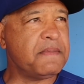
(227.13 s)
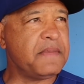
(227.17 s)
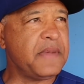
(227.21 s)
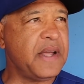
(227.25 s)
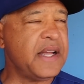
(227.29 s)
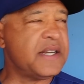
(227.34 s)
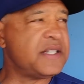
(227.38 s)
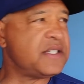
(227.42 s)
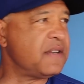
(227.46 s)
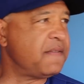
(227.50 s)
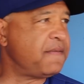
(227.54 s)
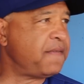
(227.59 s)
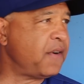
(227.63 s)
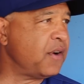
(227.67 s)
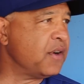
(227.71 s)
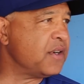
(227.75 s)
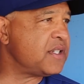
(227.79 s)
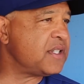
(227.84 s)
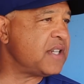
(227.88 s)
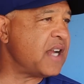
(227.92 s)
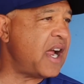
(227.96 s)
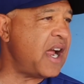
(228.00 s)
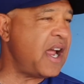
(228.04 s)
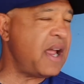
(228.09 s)
It's the
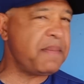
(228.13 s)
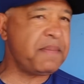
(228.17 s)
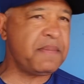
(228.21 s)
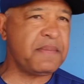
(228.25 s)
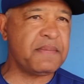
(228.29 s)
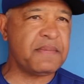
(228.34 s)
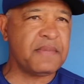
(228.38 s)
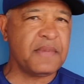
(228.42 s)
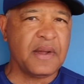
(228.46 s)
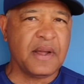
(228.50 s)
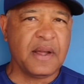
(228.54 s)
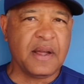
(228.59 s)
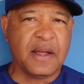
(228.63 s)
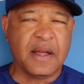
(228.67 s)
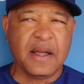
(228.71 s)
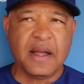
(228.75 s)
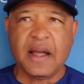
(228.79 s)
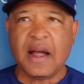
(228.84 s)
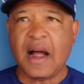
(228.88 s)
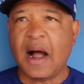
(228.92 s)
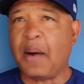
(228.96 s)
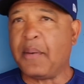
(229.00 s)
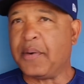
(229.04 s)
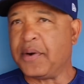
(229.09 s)
first time
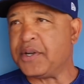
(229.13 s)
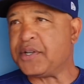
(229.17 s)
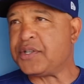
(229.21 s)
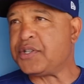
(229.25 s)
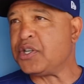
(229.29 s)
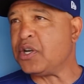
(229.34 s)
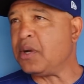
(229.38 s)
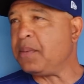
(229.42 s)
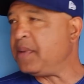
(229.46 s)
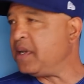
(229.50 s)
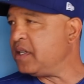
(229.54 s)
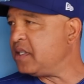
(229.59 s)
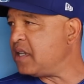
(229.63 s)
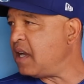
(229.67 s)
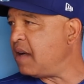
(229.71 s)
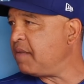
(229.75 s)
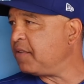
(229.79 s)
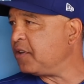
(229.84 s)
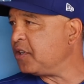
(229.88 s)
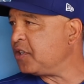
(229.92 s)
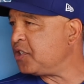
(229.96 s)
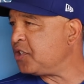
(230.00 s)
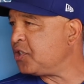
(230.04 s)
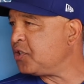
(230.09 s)
I would assume he's
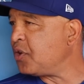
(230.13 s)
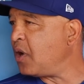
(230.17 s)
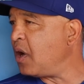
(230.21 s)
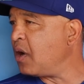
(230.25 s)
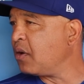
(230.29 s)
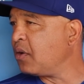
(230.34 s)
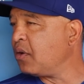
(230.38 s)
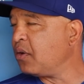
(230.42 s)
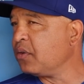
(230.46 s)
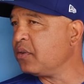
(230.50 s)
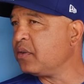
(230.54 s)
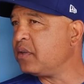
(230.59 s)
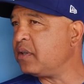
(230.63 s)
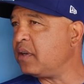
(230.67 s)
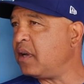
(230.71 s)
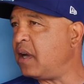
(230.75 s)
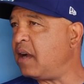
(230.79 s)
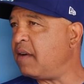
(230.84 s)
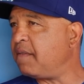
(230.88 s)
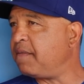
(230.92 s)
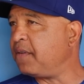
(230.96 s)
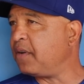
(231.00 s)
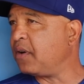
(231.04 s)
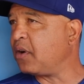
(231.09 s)
ever struggled
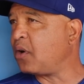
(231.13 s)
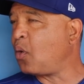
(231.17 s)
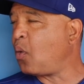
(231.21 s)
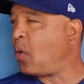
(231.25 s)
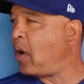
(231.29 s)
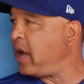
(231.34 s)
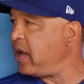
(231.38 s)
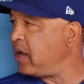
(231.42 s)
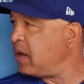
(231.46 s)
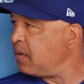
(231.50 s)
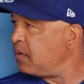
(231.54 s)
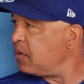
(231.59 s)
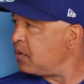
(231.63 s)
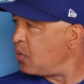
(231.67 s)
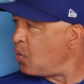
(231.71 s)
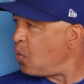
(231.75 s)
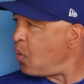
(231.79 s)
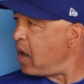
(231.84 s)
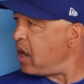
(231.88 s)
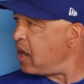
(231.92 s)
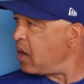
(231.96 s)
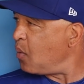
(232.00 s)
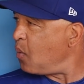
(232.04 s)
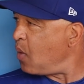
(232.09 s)
for quite a
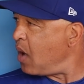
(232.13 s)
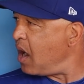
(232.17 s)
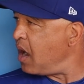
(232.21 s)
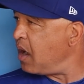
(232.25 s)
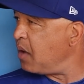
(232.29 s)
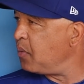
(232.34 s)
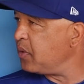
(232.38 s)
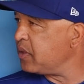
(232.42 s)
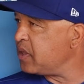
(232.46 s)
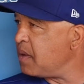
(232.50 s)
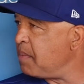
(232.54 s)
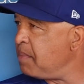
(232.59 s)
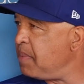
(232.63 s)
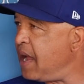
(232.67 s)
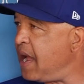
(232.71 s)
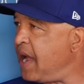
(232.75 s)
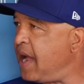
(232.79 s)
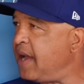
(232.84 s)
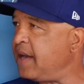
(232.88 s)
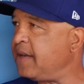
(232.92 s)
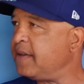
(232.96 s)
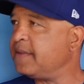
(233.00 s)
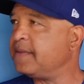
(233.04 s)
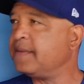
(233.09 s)
while with the
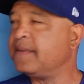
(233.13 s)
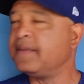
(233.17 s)
bat.